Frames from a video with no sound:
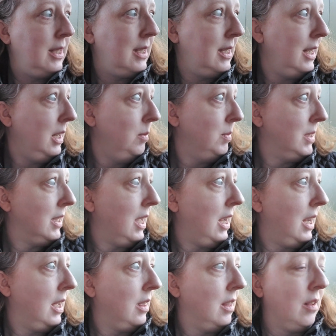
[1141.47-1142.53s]
seems like
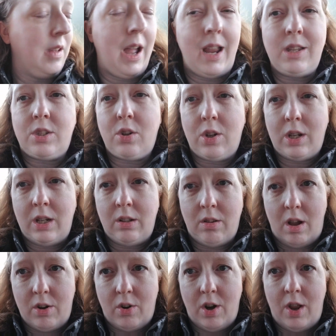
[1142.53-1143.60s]
the lines are getting
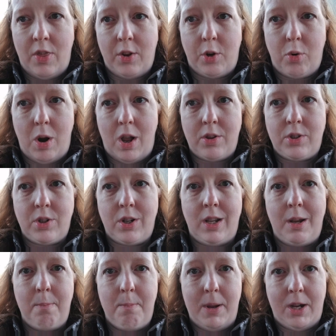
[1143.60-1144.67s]
longer and the crowds are
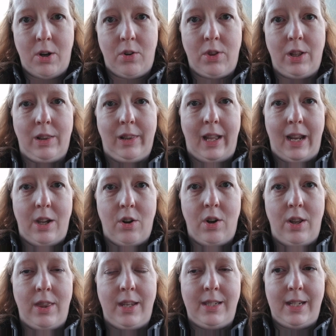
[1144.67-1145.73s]
getting bigger the later
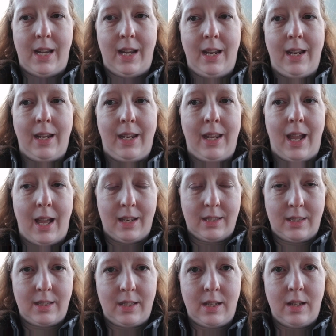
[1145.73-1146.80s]
in the day it
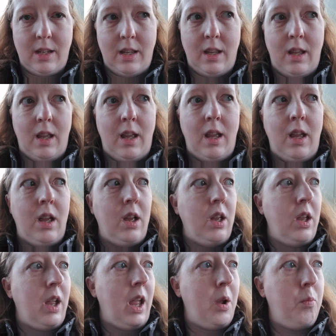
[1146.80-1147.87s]
gets.
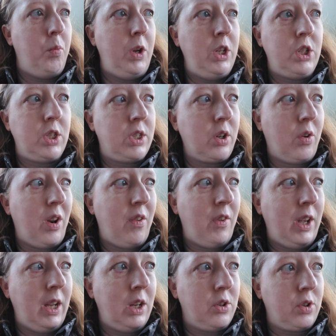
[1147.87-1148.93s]
And we just don't have
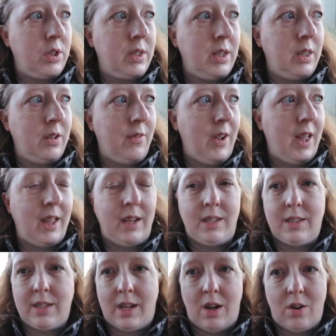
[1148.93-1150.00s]
any interest in the Valley
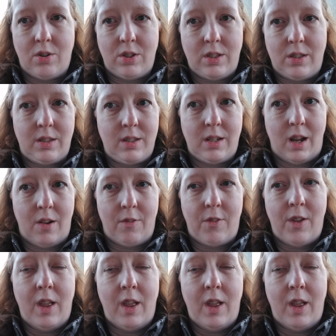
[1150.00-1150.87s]
Scare stuff.